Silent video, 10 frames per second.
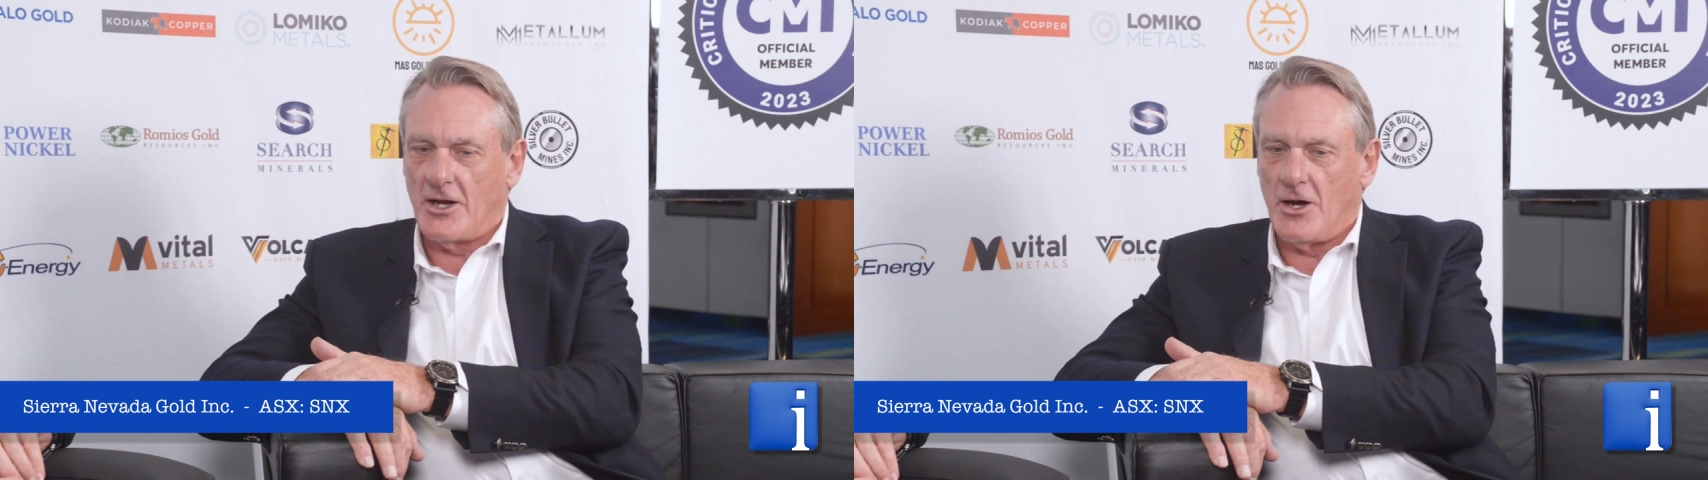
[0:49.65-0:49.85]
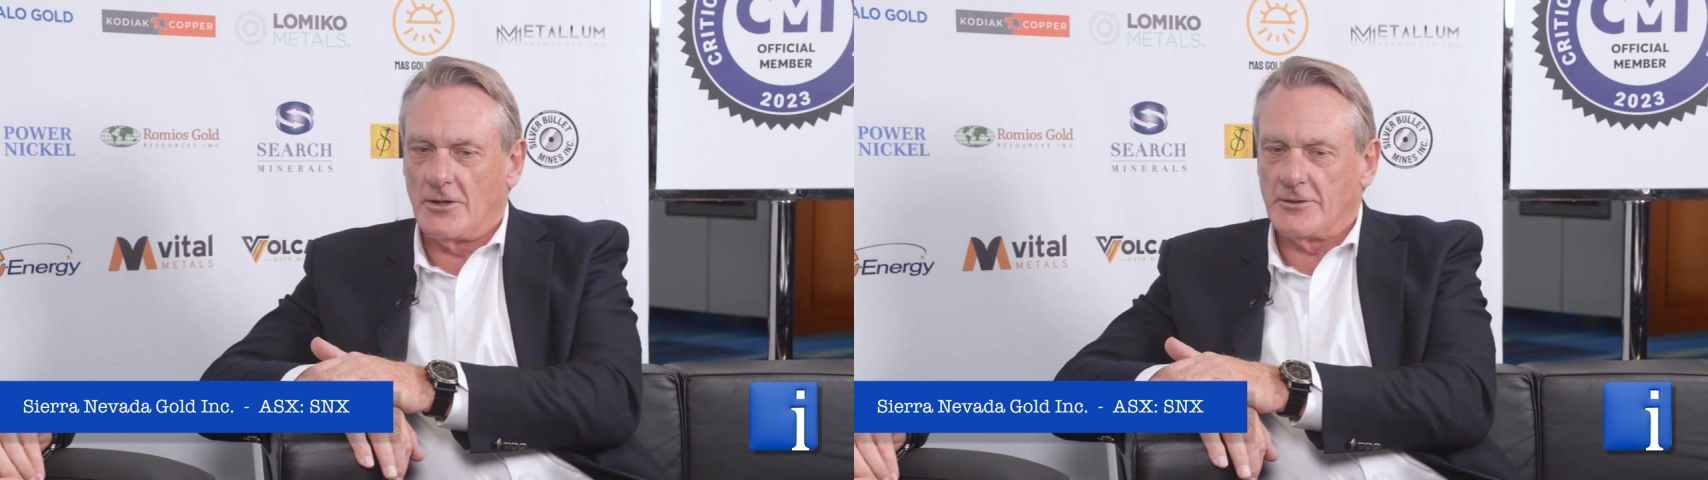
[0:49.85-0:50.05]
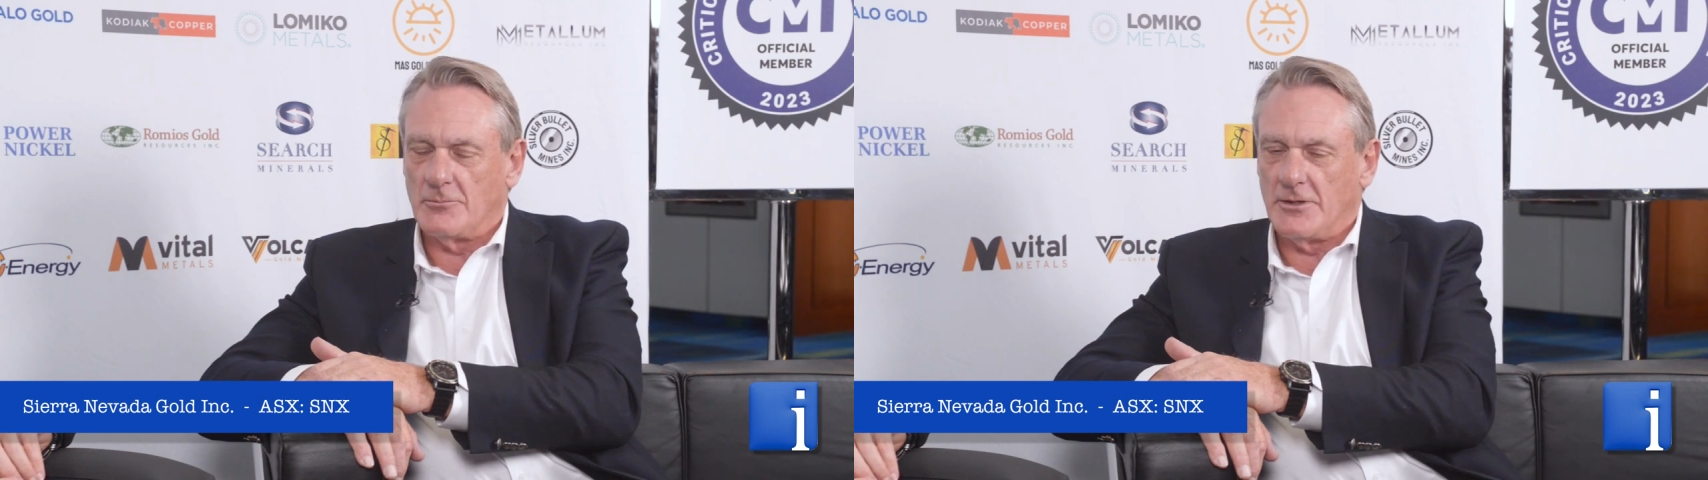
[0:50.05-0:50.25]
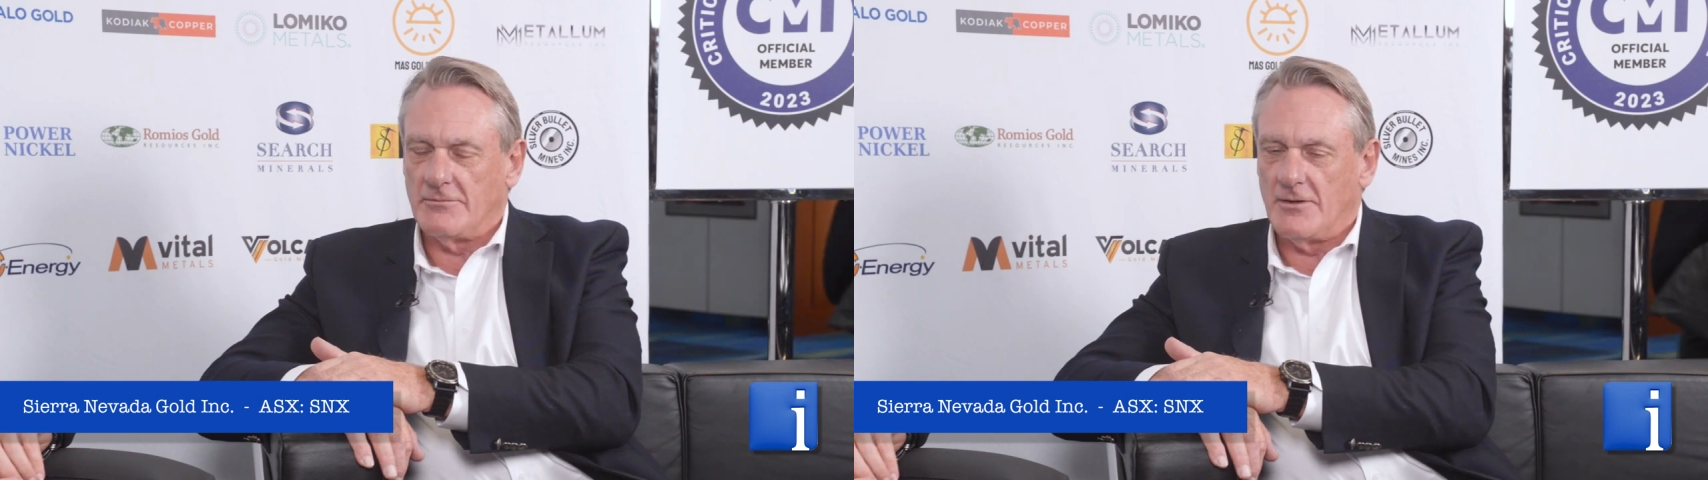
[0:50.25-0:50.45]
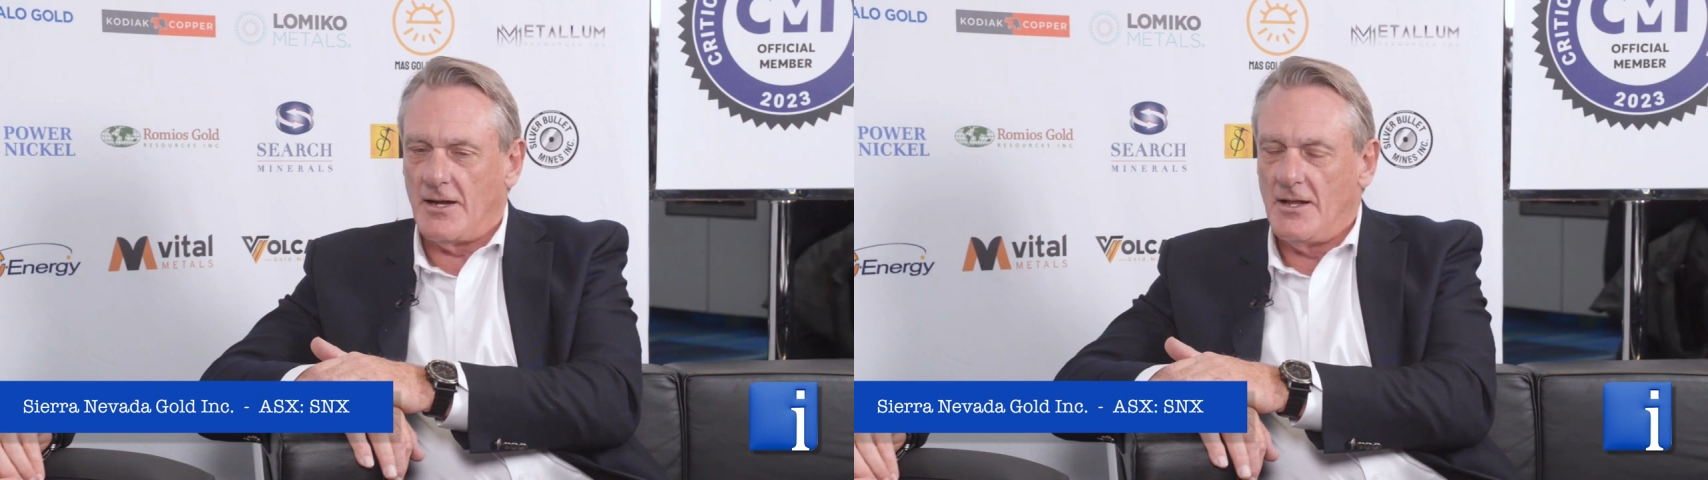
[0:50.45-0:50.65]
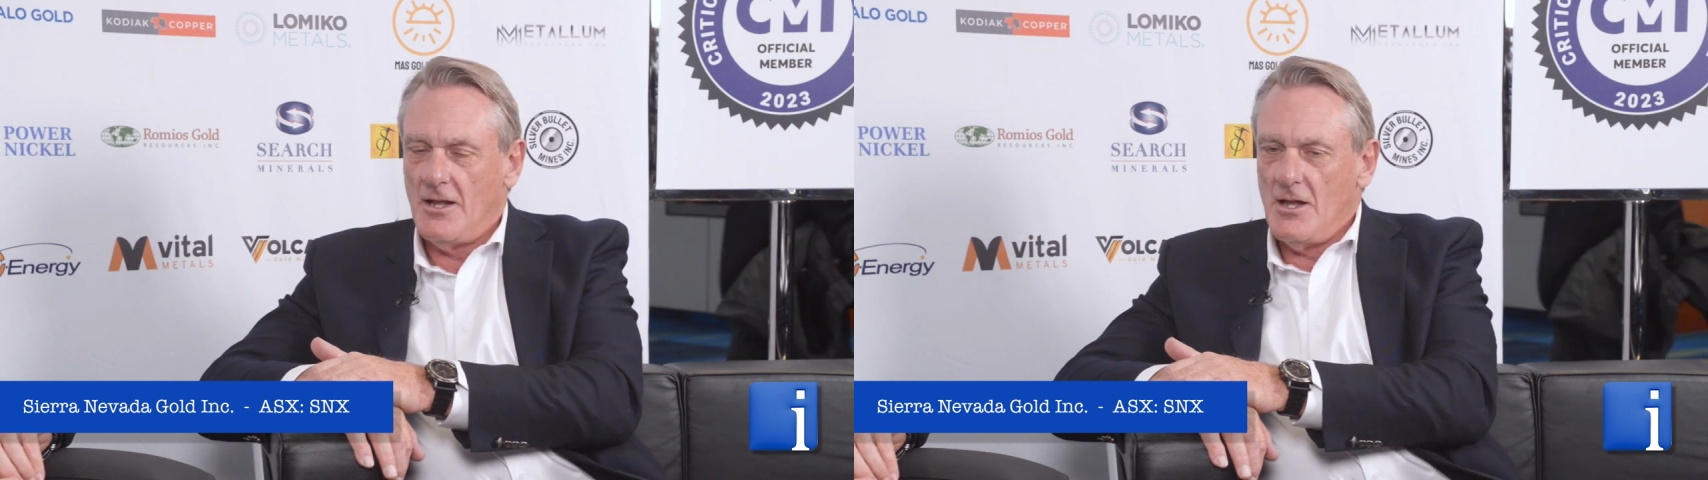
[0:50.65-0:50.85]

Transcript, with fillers: Gold, and we've uh,